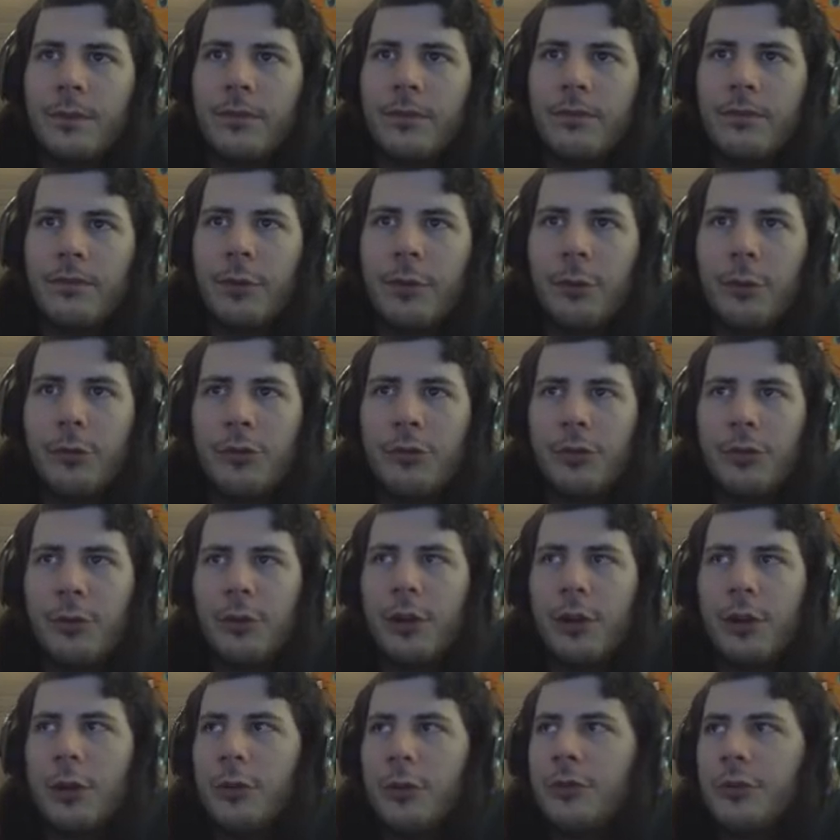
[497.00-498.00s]
Those two
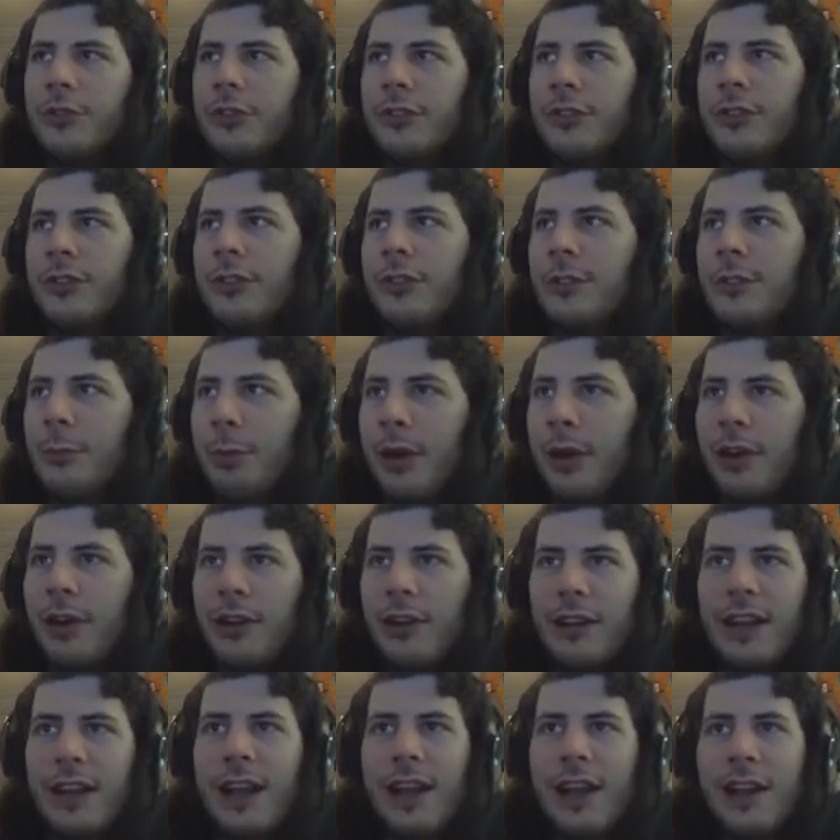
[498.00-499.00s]
ghosts just
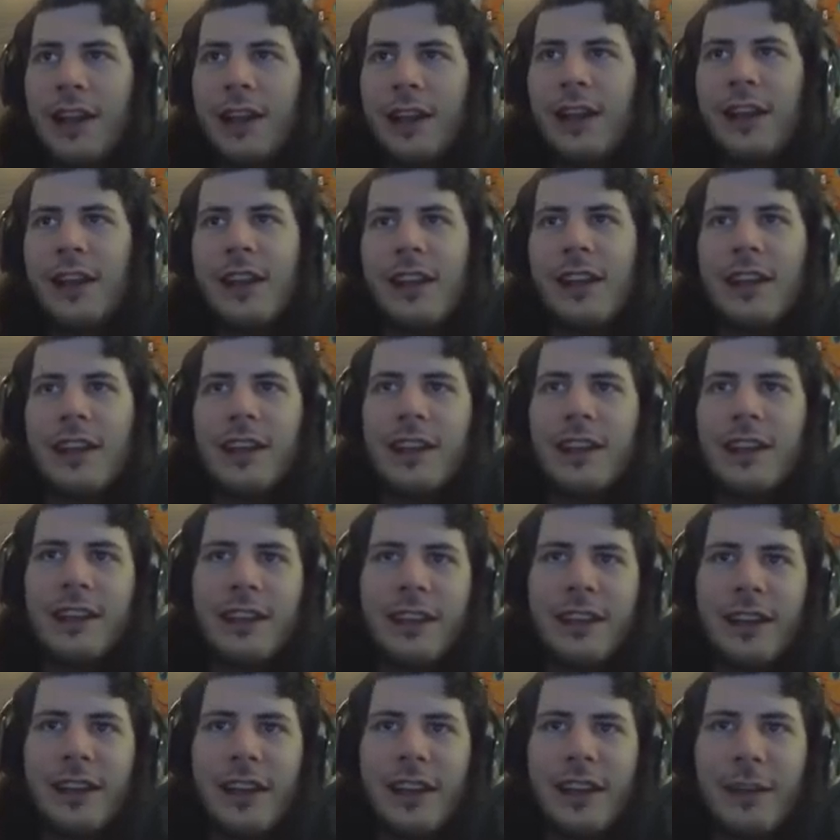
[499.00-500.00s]
apparently had
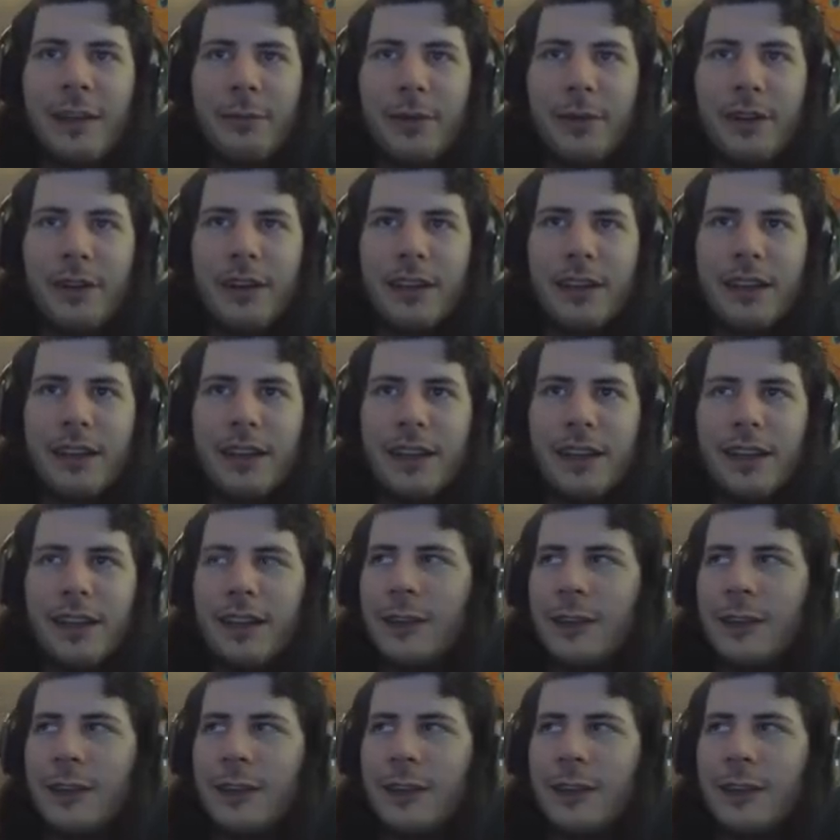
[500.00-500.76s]
it